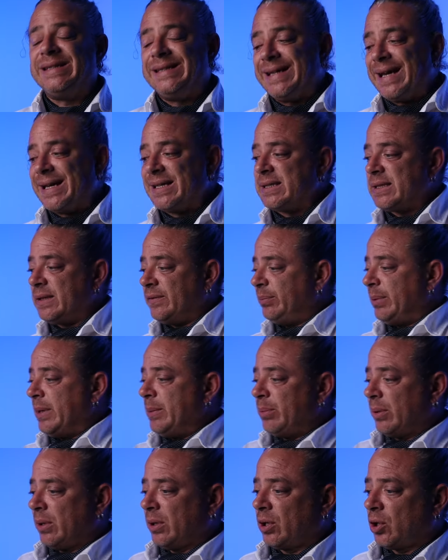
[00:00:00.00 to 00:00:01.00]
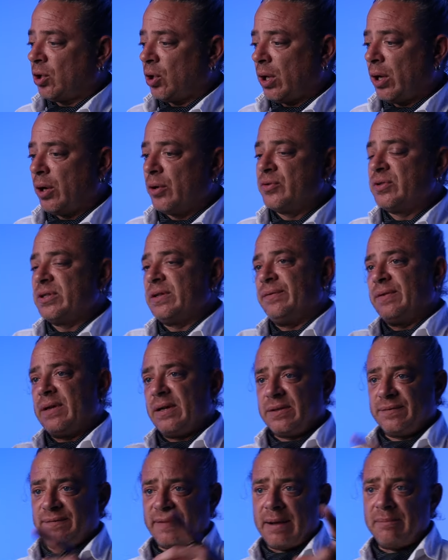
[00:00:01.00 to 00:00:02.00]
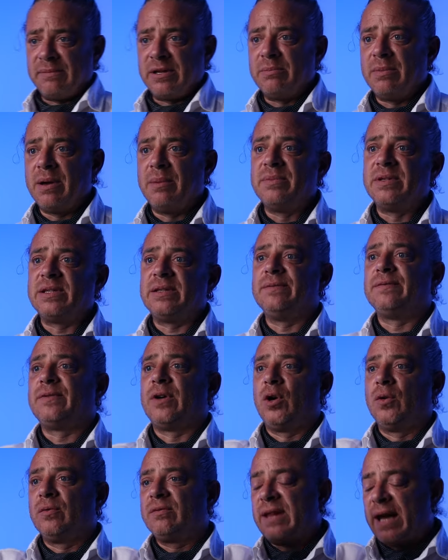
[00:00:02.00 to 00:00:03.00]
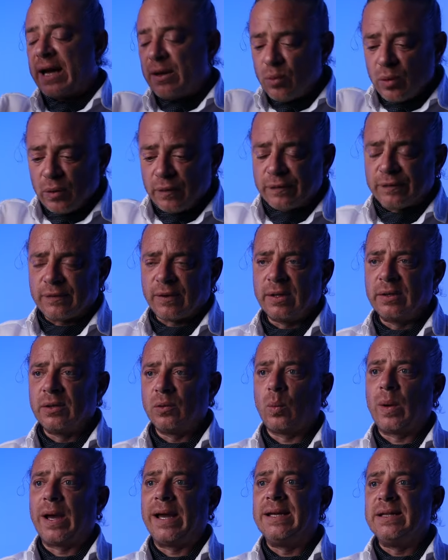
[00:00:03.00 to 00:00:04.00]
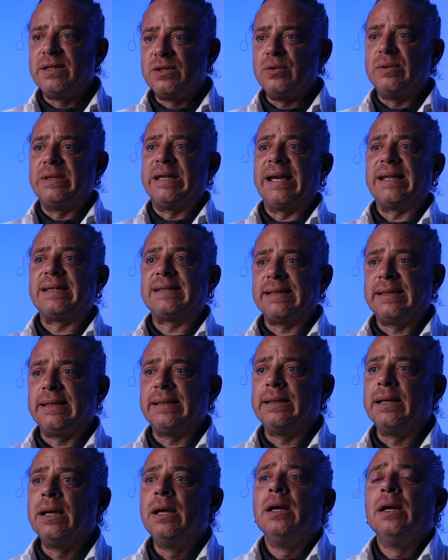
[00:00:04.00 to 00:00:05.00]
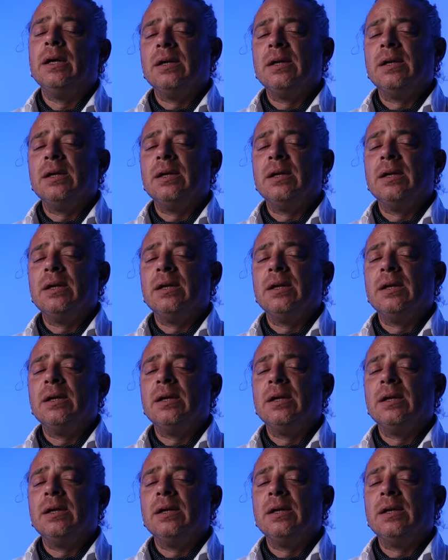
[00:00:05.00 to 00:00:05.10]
Yes, if people are close, if there's family members involved, they will find a way to get in,